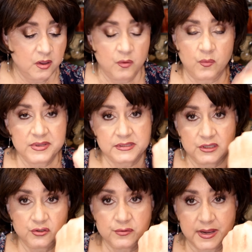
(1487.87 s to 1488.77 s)
Once
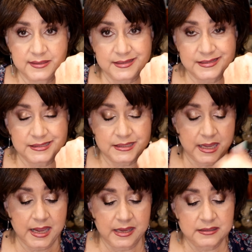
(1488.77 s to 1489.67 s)
it dries, it
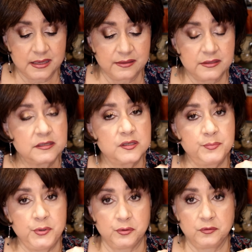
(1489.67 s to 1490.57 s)
stays. This is
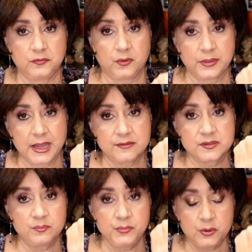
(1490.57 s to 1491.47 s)
beautiful. They have
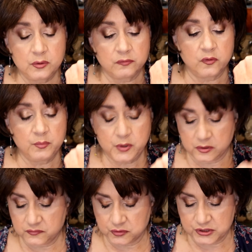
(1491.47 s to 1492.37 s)
some beautiful,
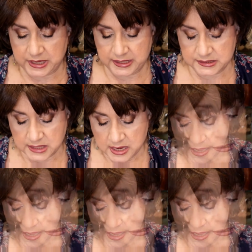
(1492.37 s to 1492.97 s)
beautiful shades.